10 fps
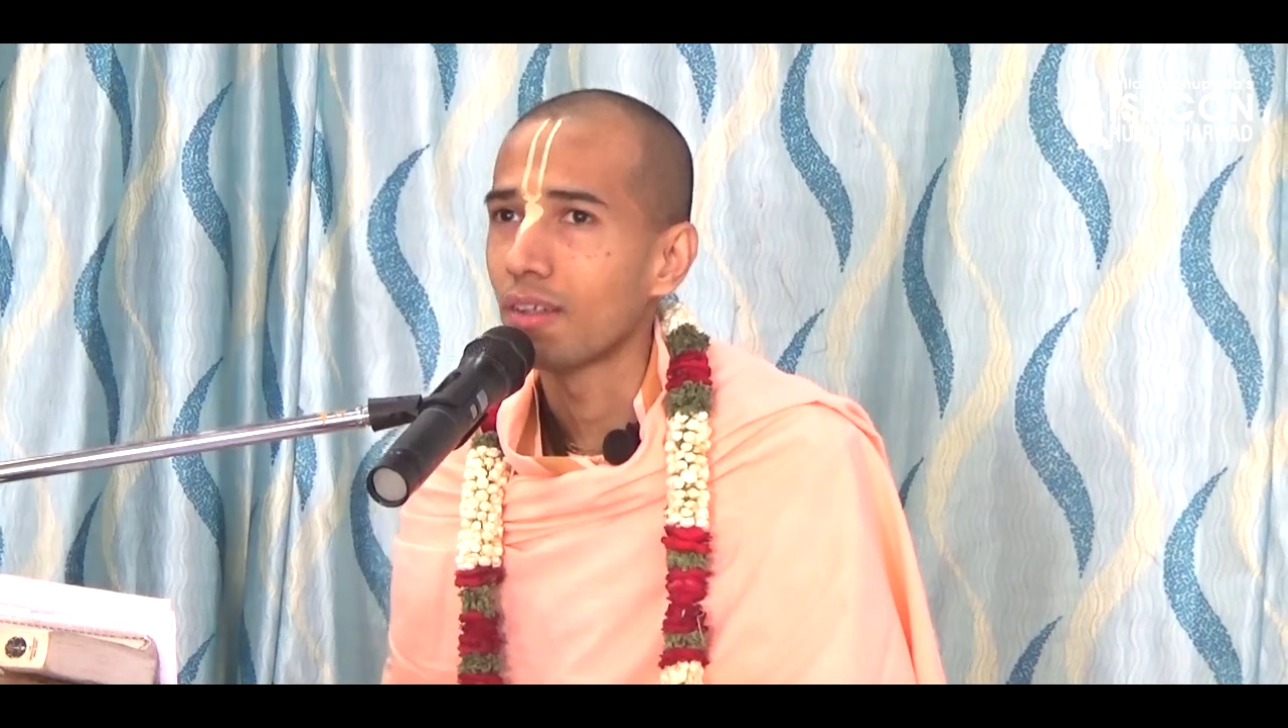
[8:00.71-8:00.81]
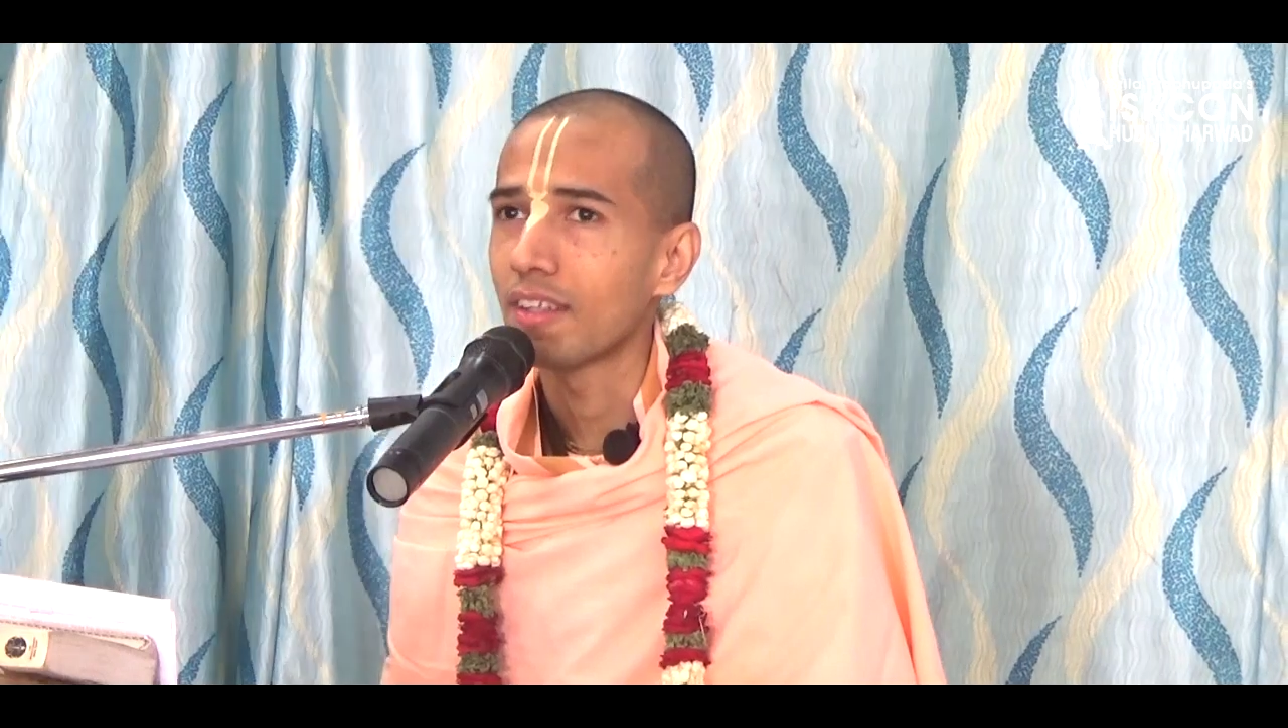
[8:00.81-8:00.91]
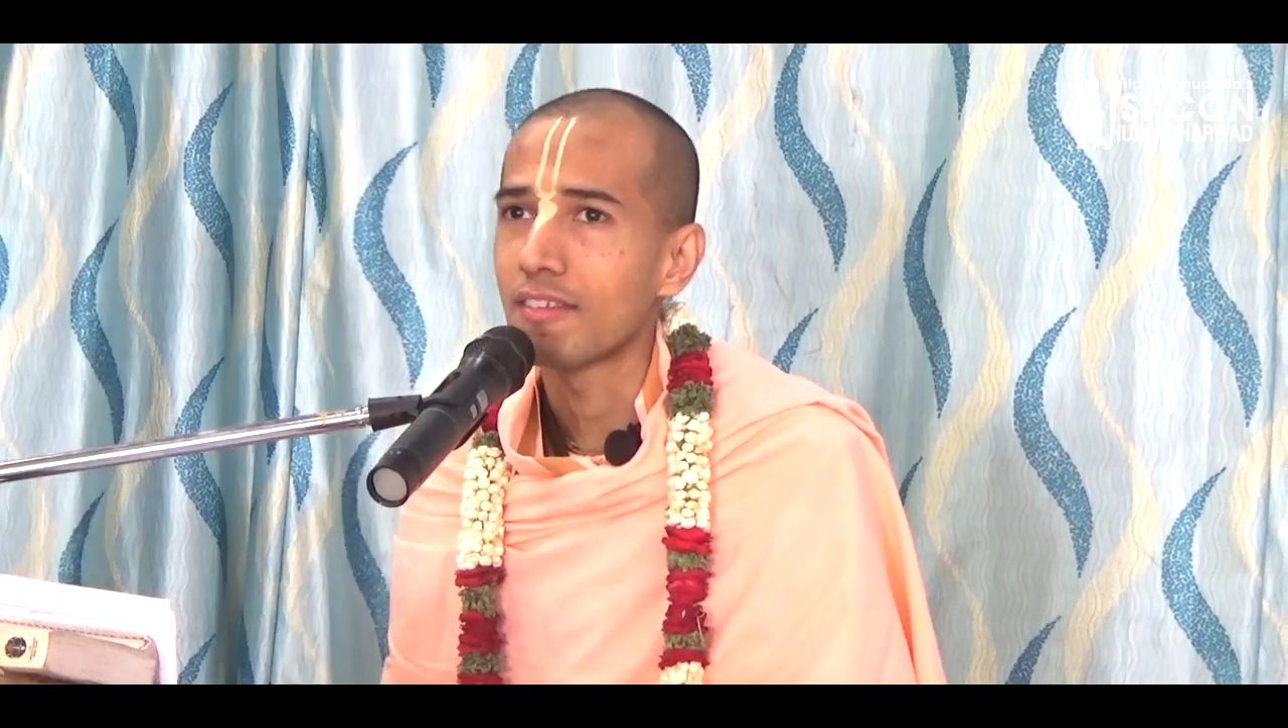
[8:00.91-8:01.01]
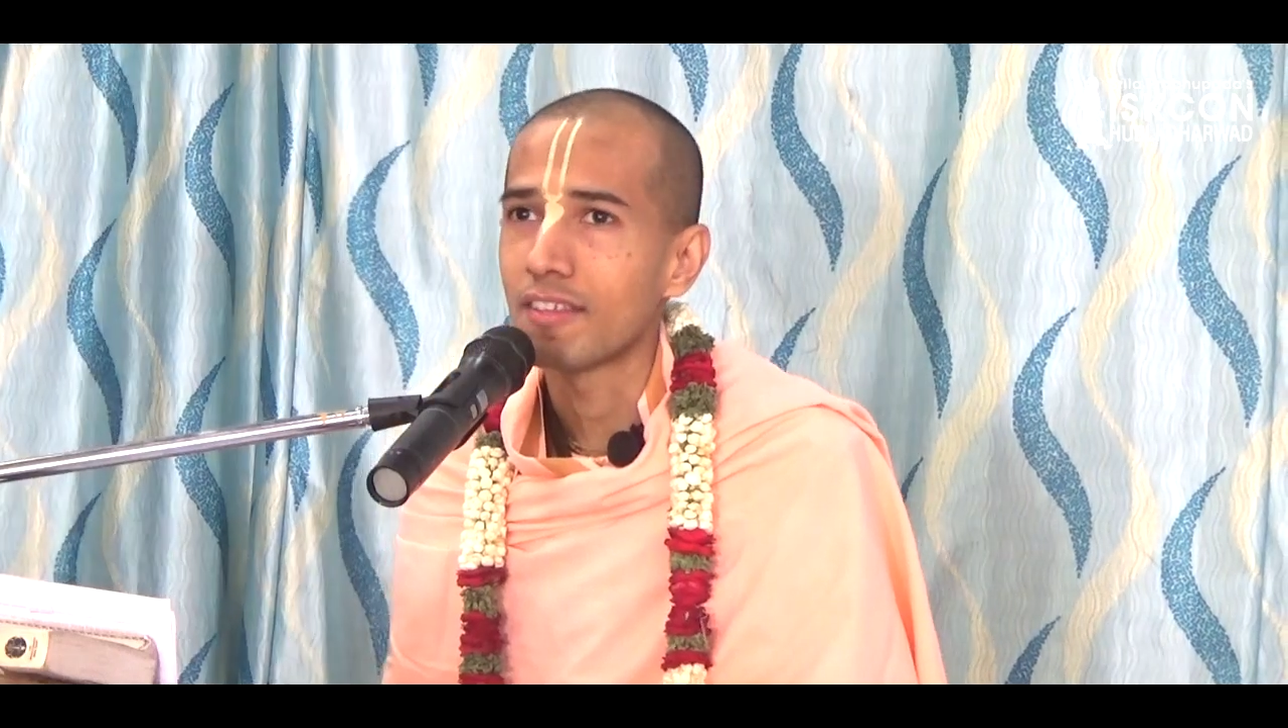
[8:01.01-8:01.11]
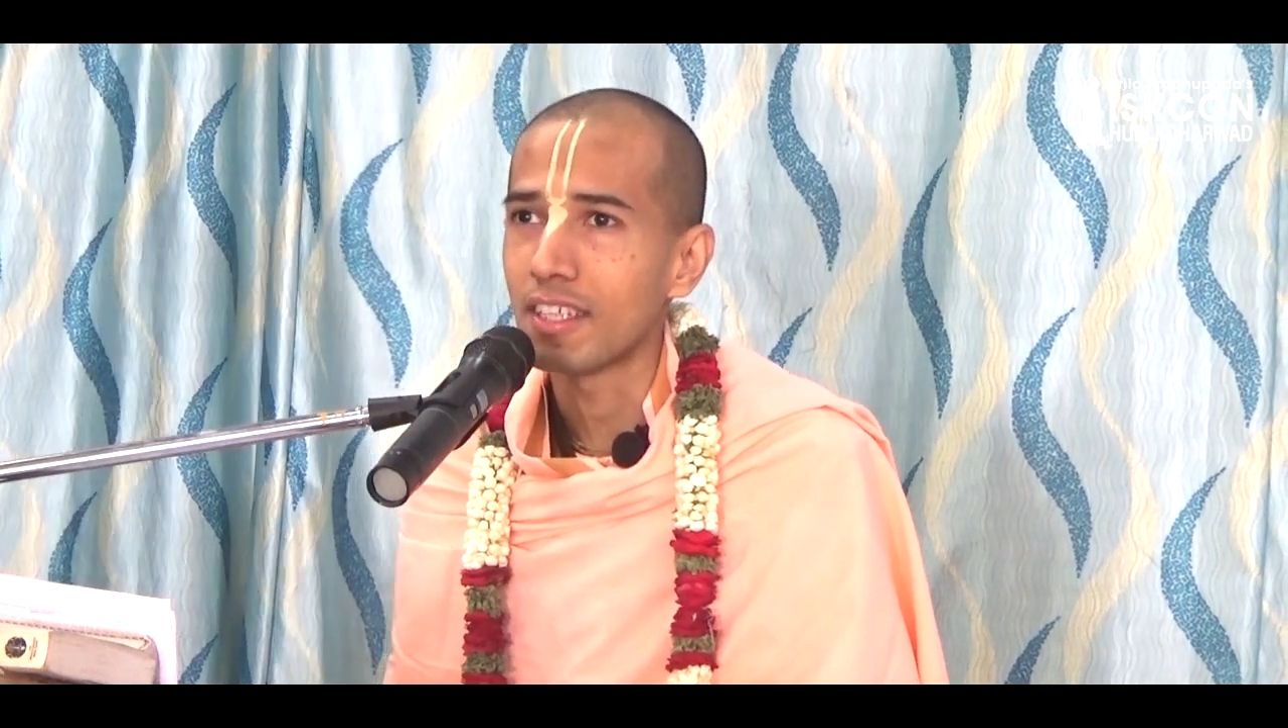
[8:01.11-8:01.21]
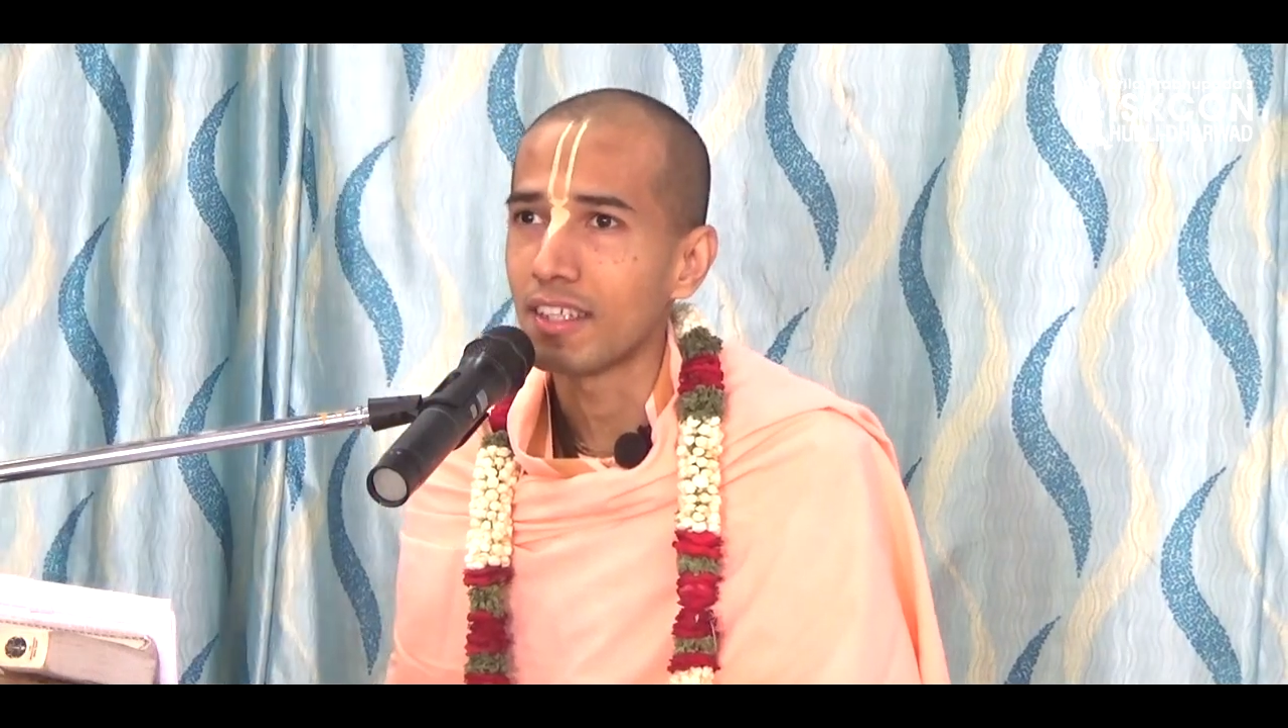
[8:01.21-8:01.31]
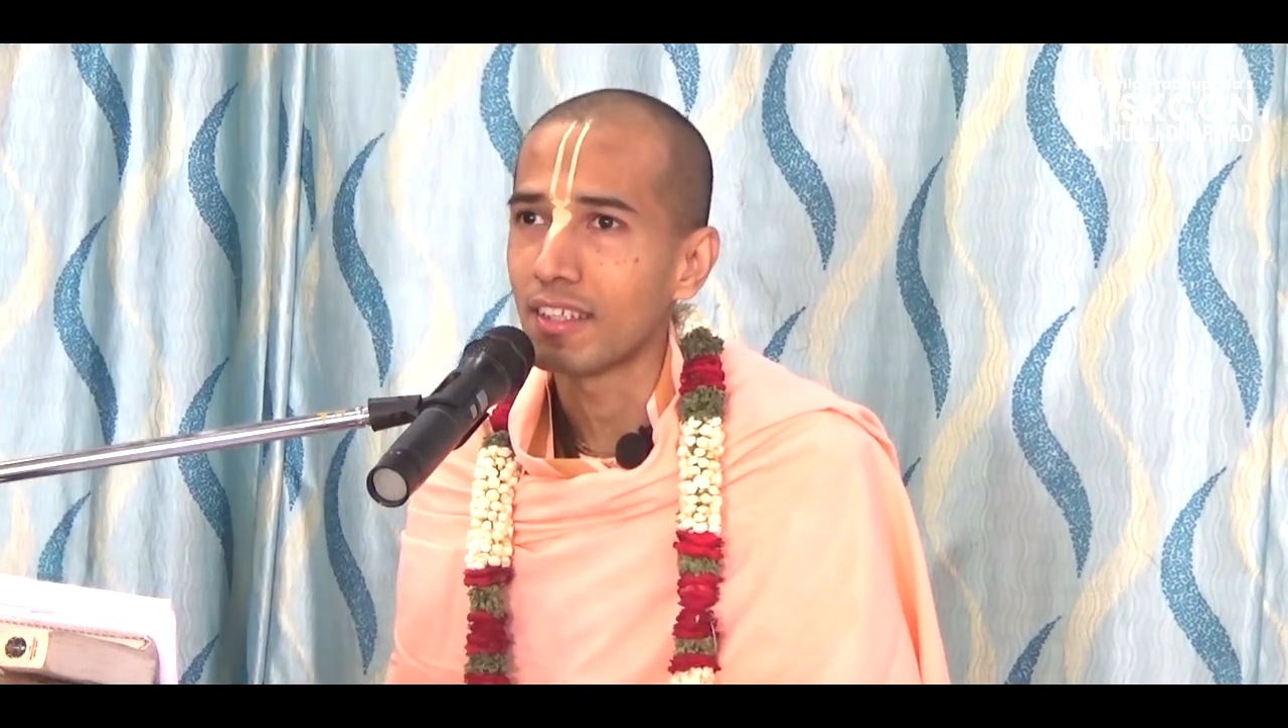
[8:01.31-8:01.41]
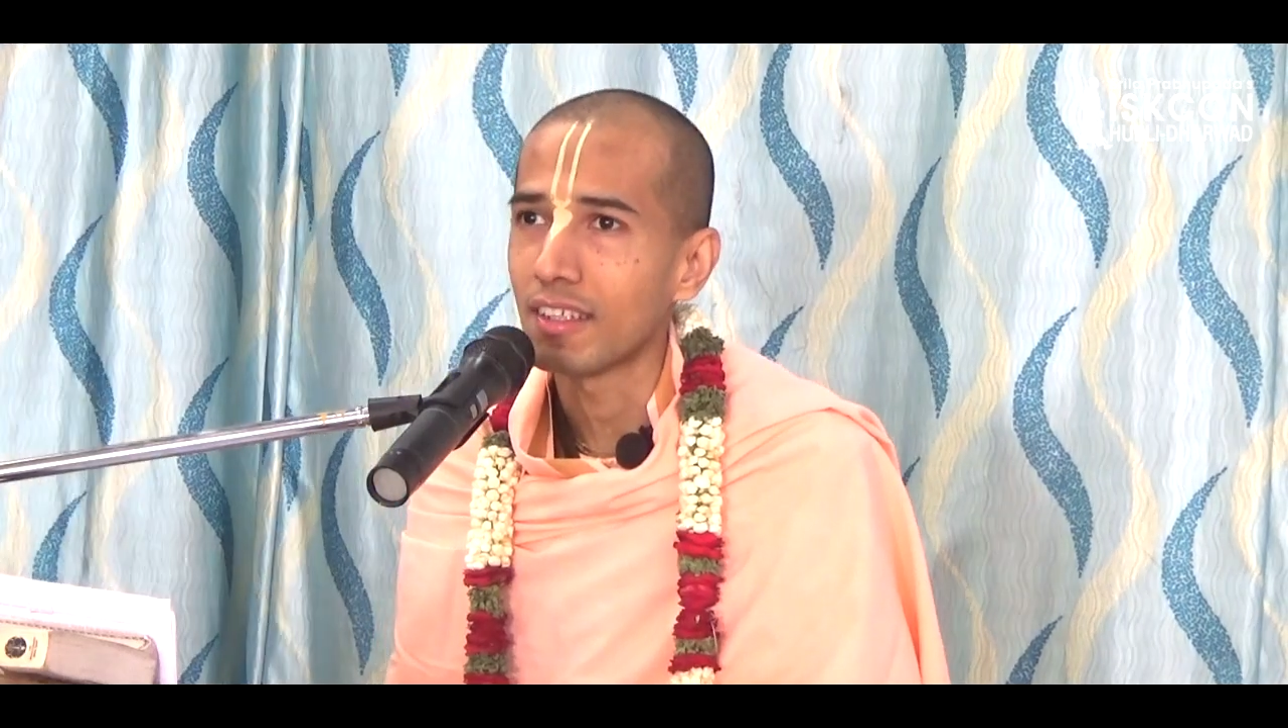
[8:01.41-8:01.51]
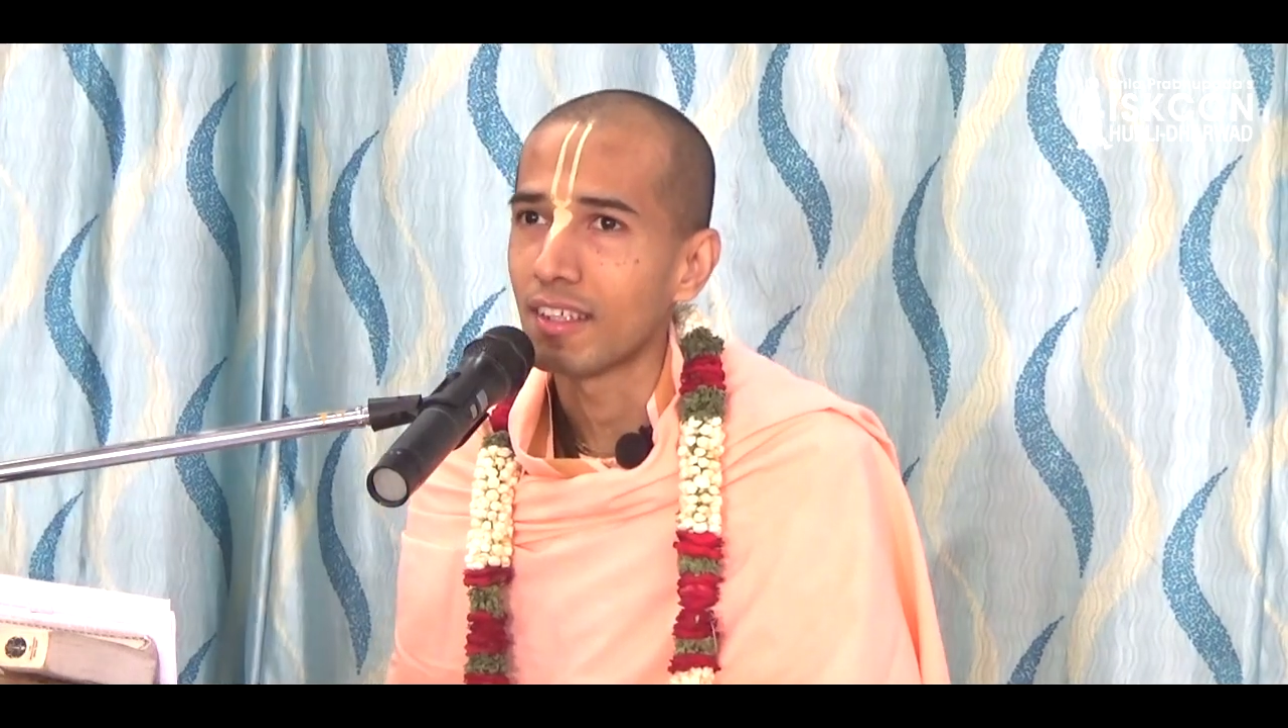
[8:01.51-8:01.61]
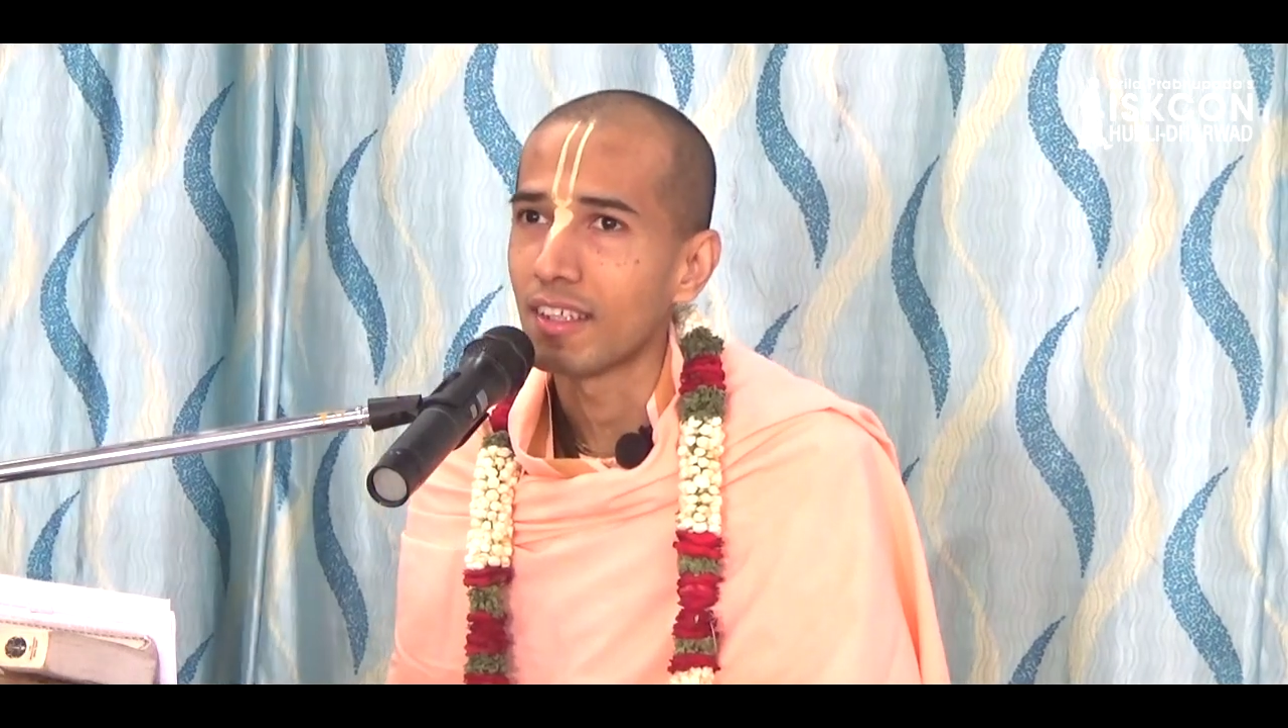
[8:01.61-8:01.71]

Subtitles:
on the scene,